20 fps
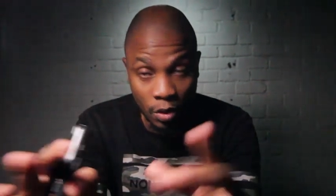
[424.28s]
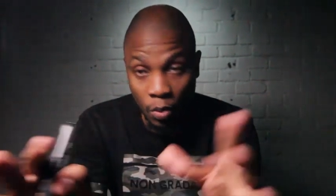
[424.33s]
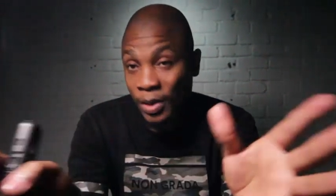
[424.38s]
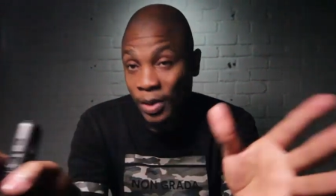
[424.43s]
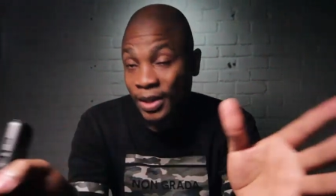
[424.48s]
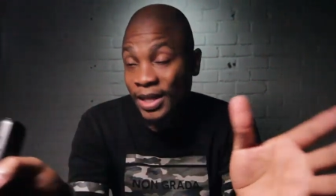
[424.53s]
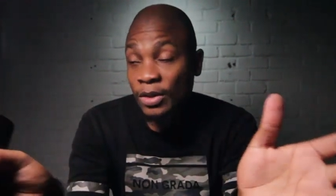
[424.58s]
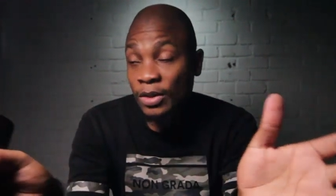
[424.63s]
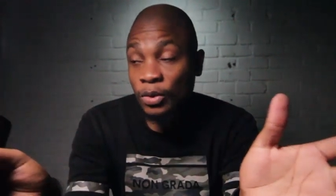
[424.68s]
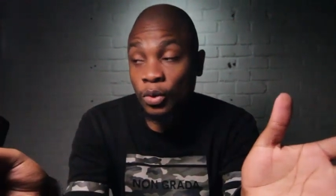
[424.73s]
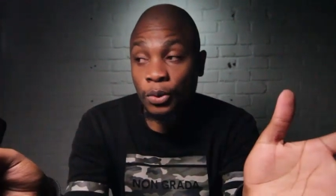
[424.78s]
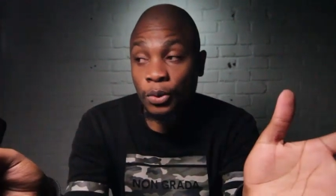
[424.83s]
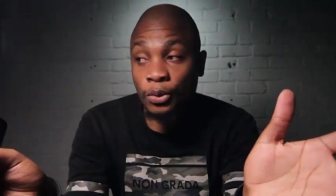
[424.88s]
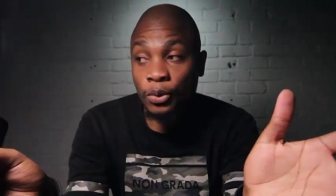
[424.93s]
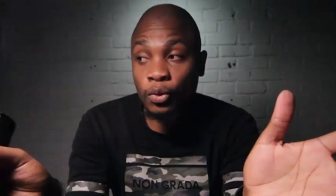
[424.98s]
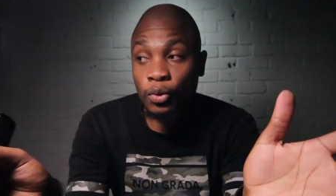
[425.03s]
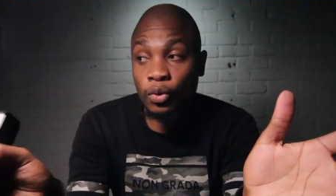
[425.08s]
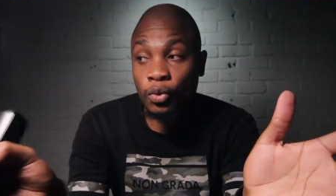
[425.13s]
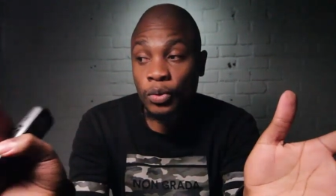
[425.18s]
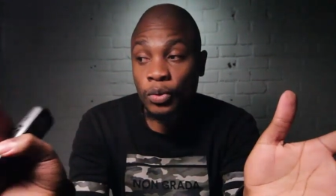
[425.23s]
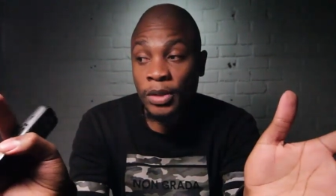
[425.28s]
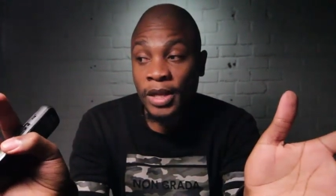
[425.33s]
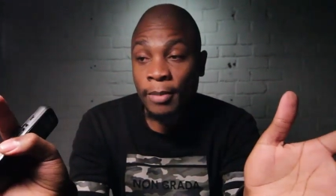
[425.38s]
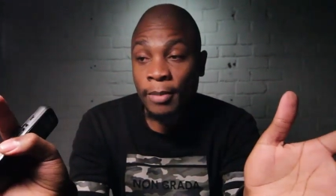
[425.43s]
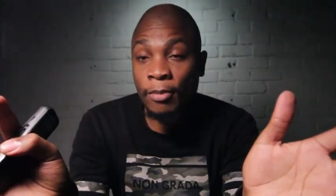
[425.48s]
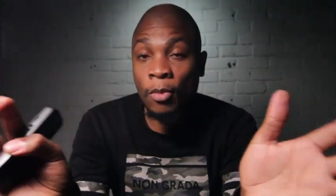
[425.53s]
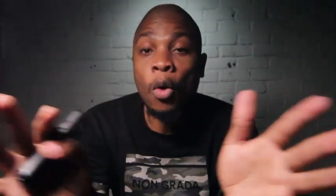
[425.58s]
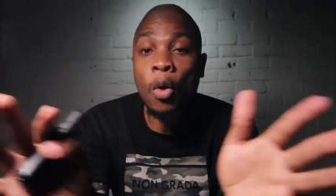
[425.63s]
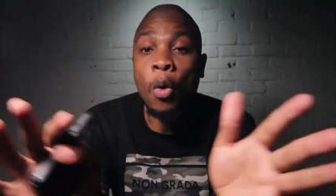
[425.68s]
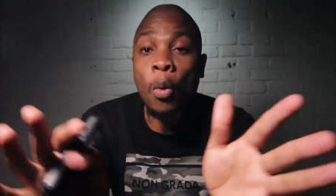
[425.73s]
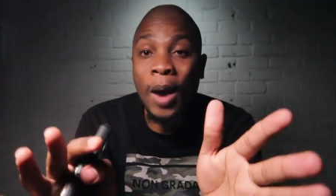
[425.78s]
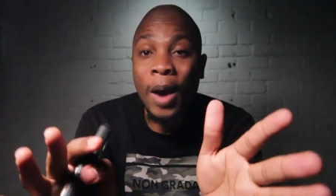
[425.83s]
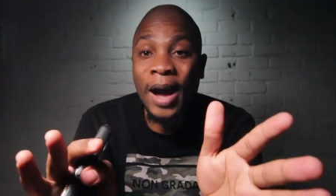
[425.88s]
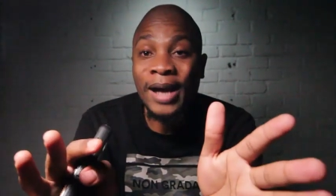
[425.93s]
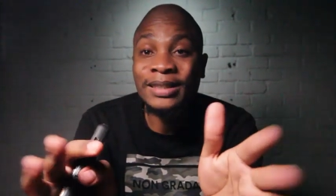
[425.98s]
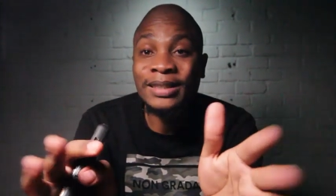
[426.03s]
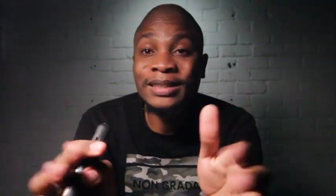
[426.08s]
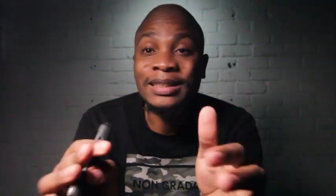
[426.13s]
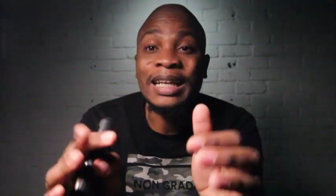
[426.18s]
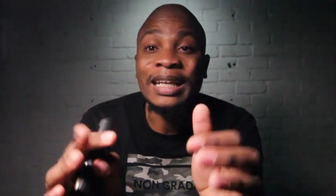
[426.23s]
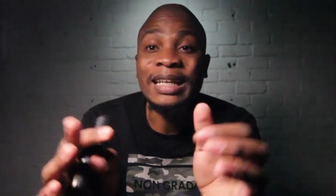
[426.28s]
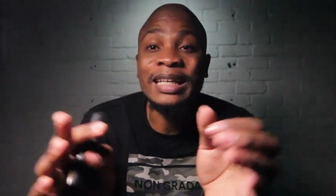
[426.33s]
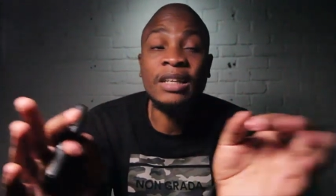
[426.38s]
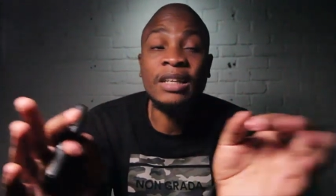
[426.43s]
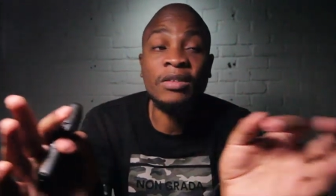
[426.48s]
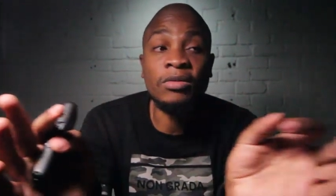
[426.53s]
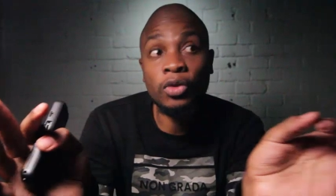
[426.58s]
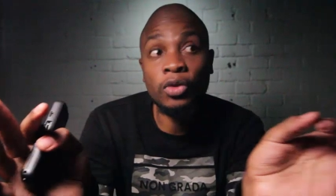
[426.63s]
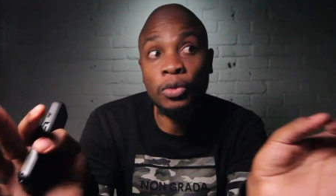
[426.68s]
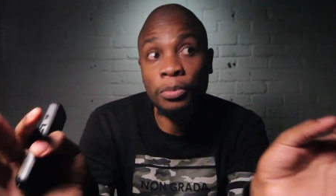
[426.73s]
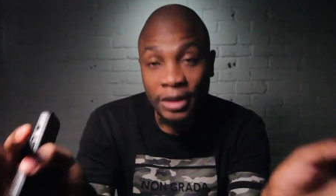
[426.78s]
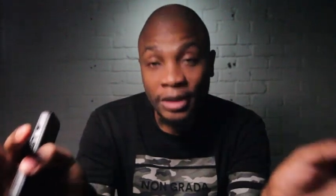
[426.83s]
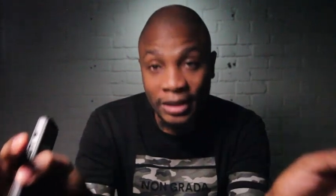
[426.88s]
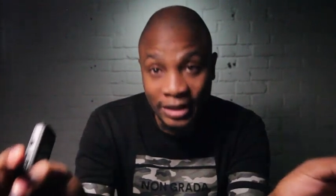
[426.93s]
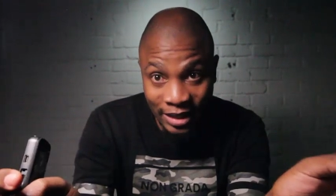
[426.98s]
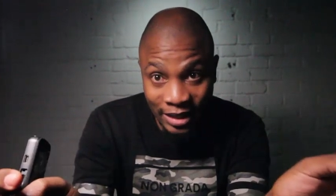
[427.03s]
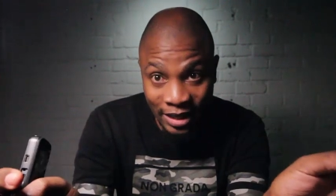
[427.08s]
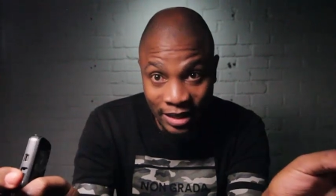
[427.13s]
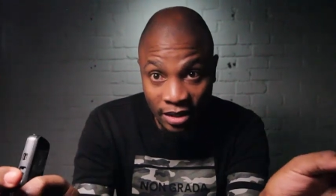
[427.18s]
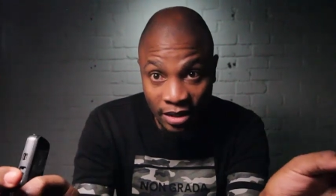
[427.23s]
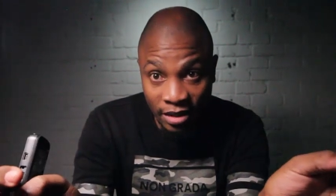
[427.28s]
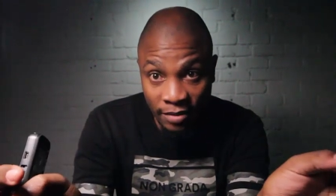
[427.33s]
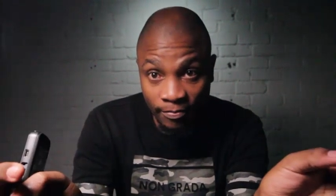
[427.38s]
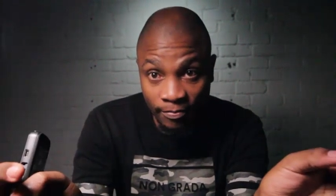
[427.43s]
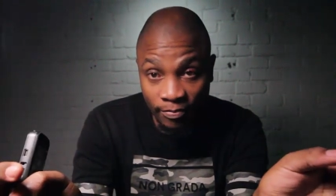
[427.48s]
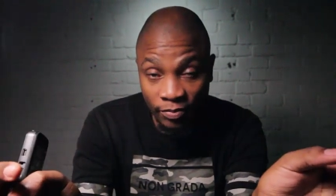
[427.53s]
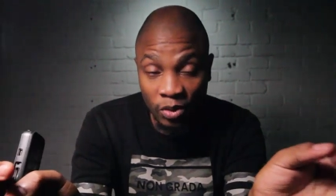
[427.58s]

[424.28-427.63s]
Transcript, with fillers: Whether it's going to suit them or what, that leaves to be said.